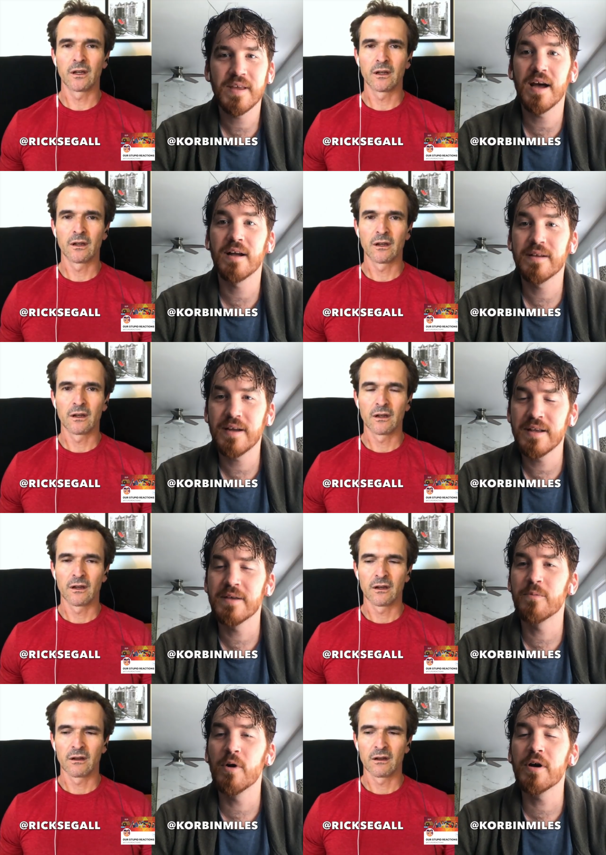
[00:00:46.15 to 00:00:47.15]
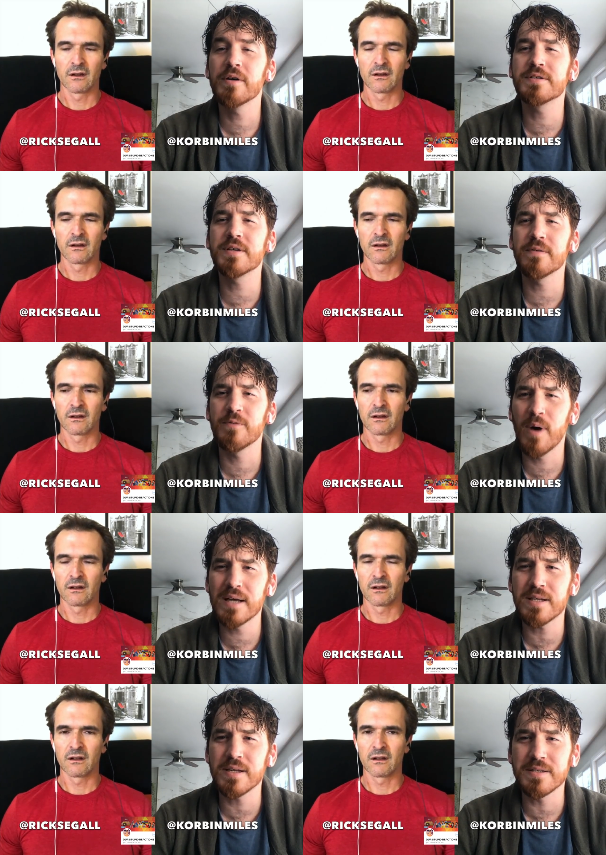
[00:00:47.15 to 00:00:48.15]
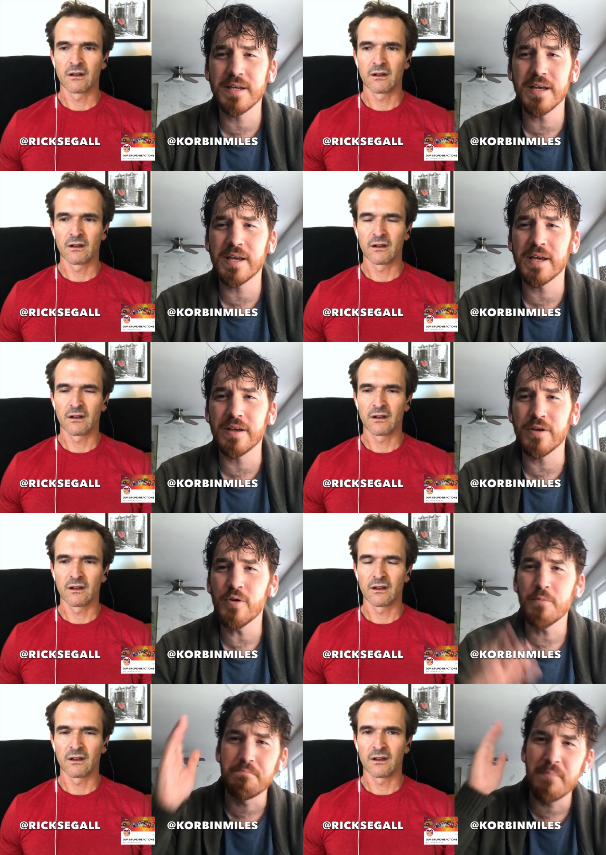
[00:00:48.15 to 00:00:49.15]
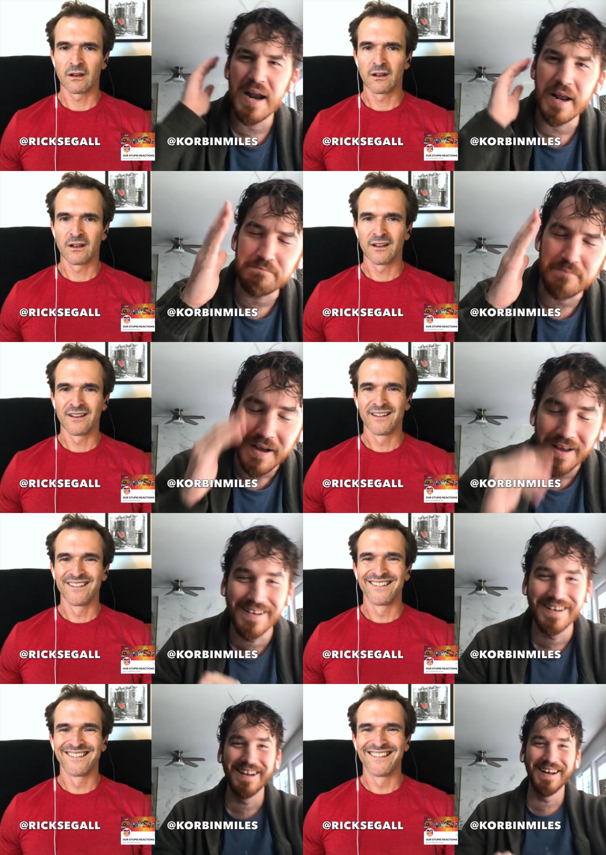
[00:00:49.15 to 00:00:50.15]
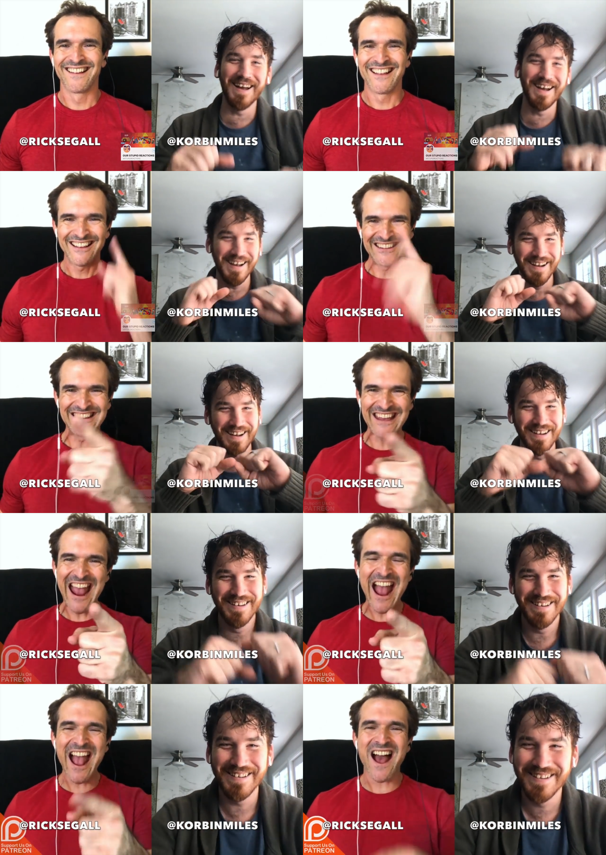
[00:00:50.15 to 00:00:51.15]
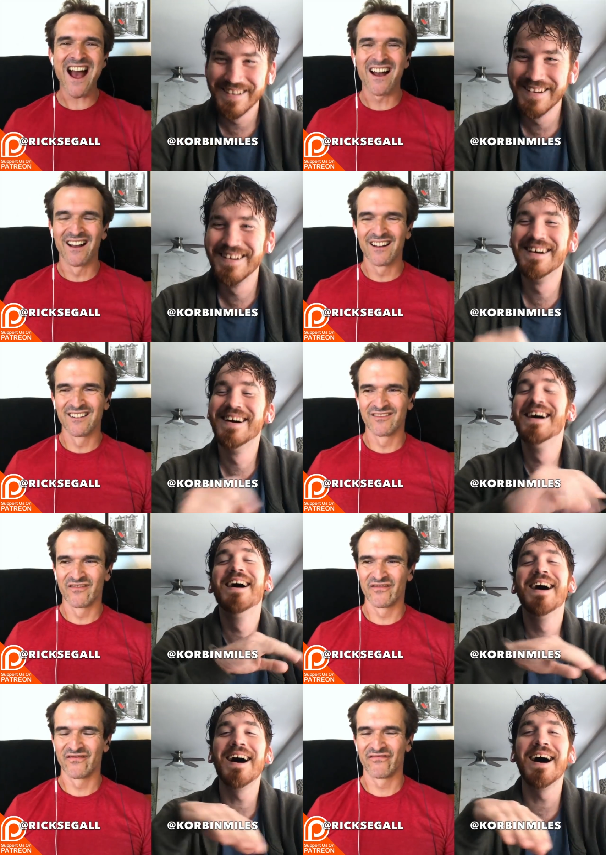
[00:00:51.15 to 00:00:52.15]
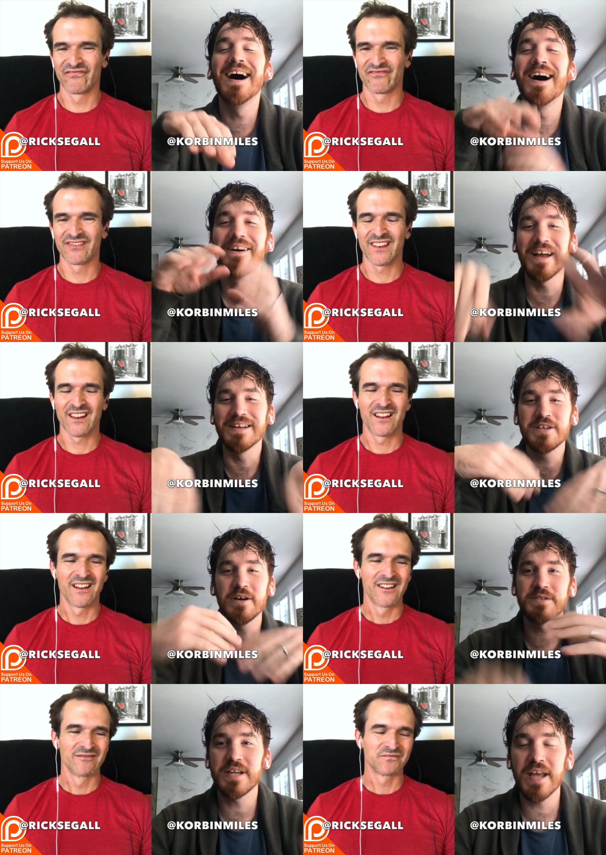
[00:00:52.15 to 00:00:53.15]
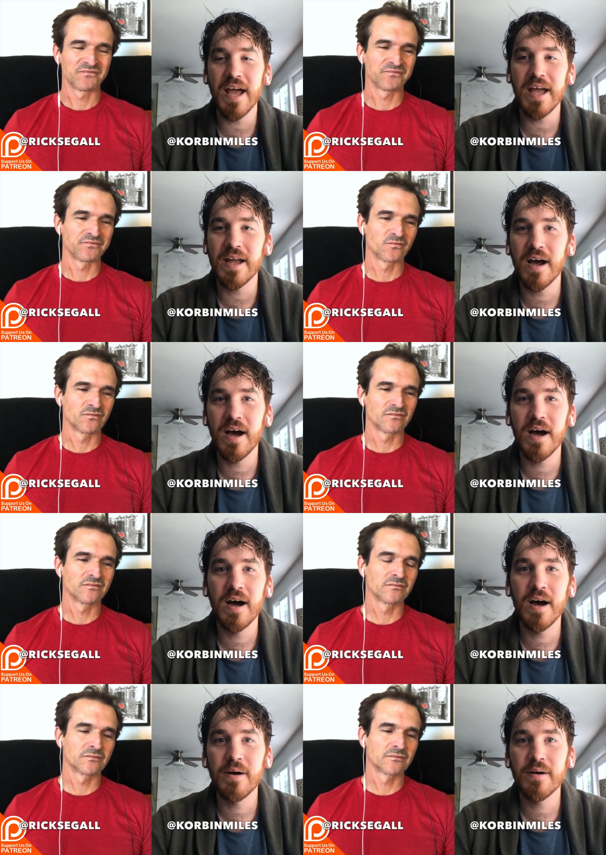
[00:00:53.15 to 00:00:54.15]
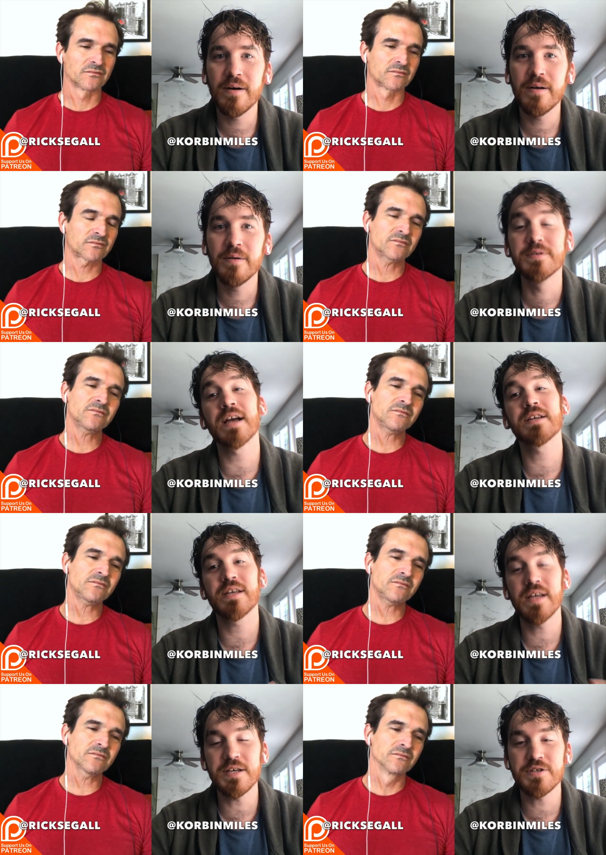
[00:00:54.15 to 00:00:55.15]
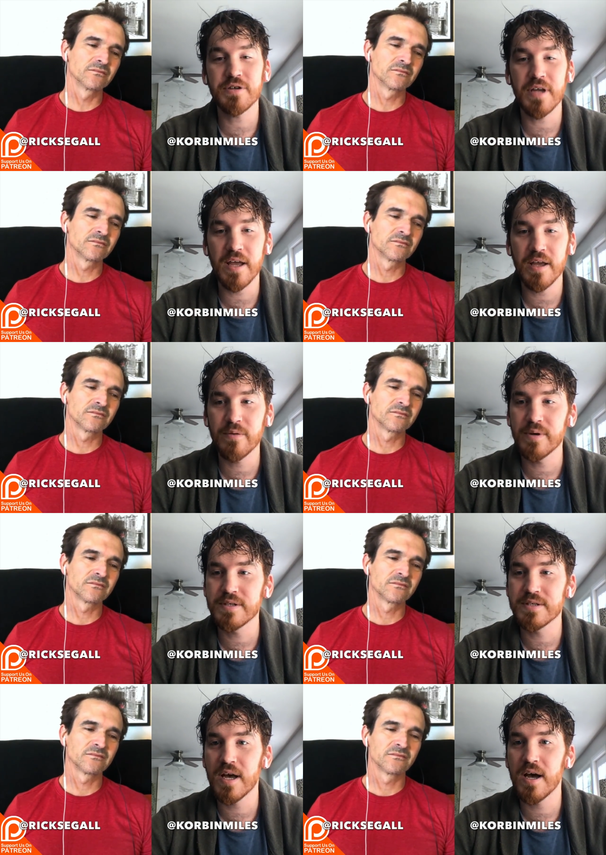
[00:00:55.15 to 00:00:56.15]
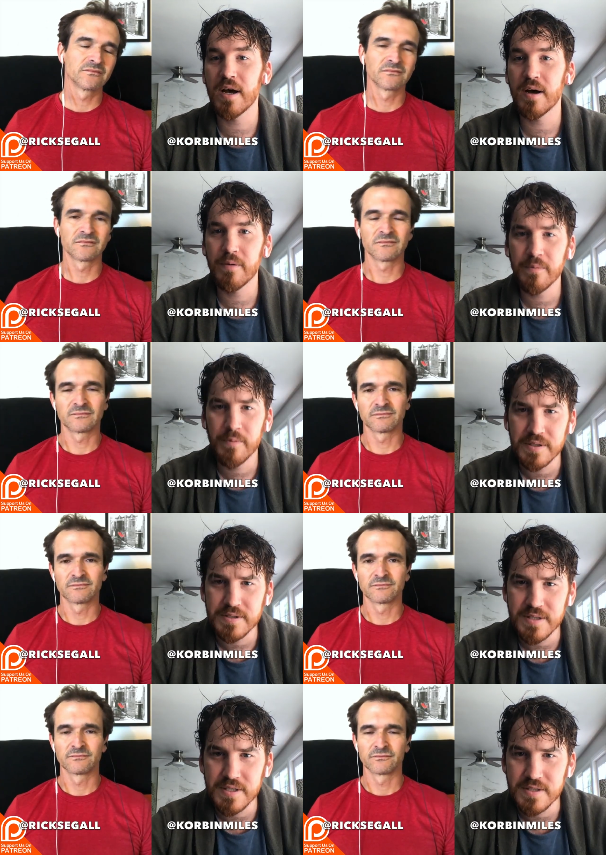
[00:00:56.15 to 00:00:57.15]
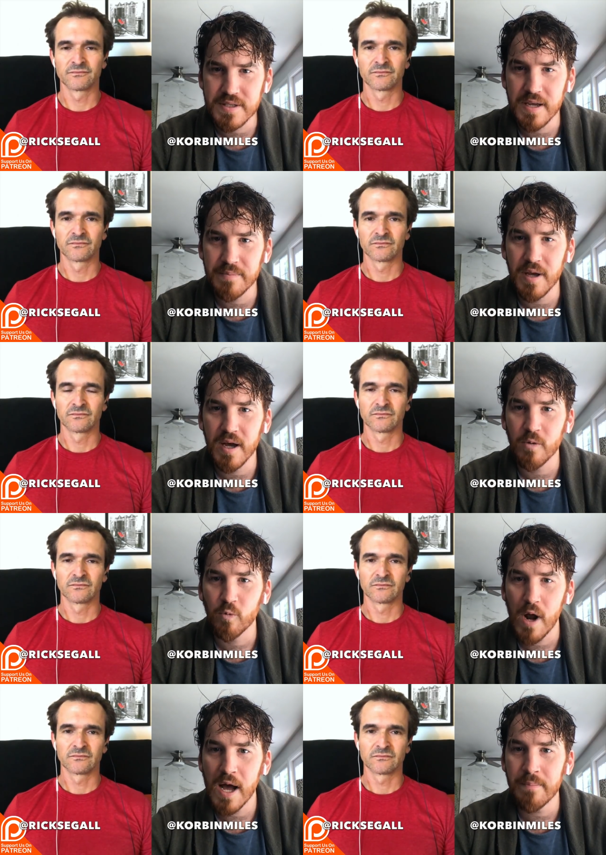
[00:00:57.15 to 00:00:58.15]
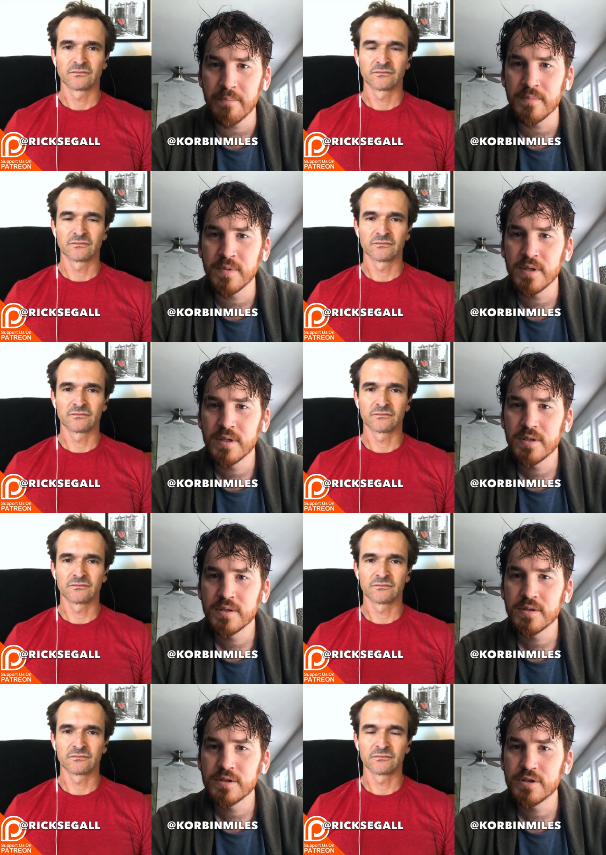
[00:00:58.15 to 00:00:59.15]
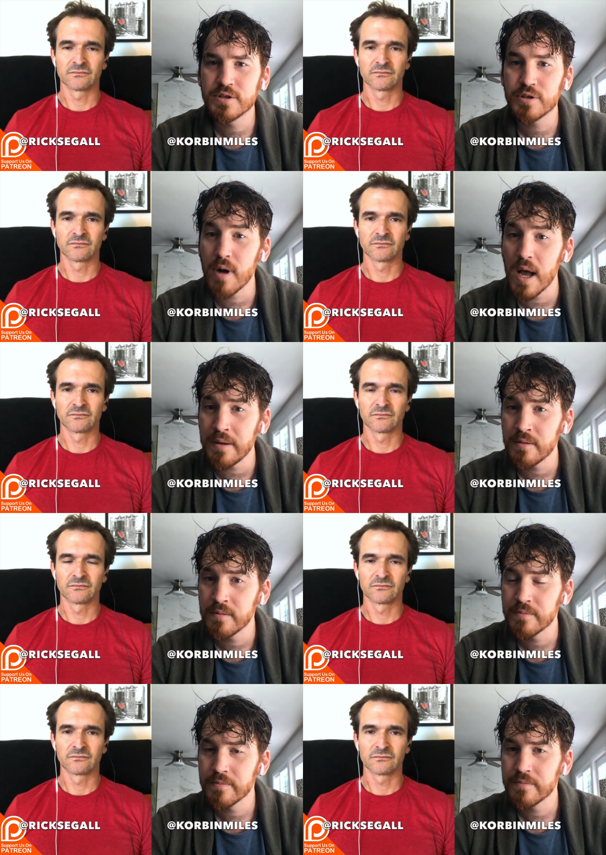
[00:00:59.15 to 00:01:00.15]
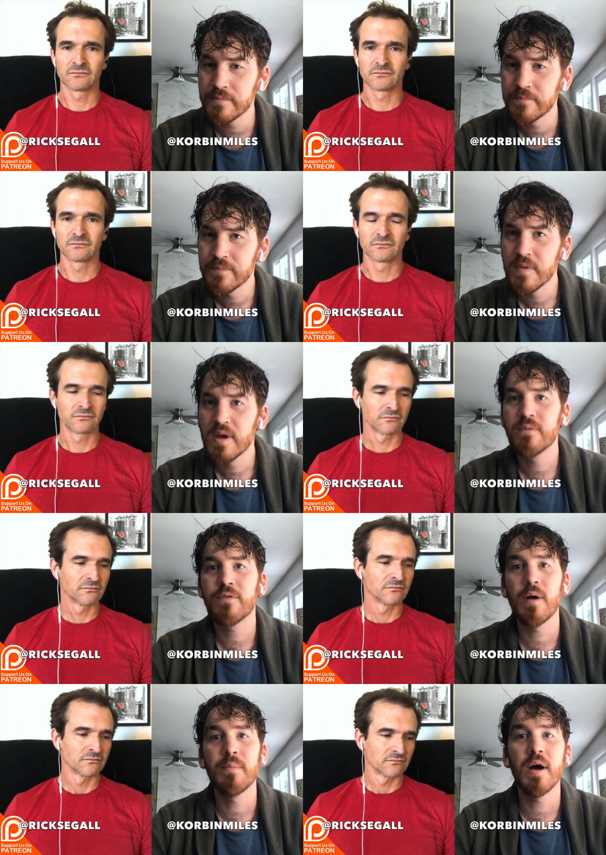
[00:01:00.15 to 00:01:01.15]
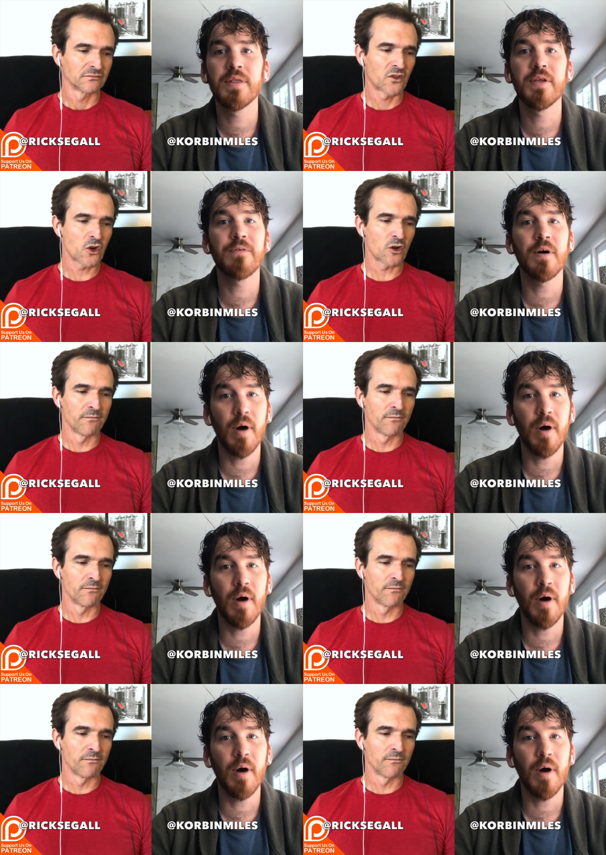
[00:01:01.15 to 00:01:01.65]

Speaker 1: Yeah. In the words of Nawazuddin Siddiqui, you mother. Yeah. Okay. So today. It was actually yesterday. It was, what's his name? Ram Charan from the film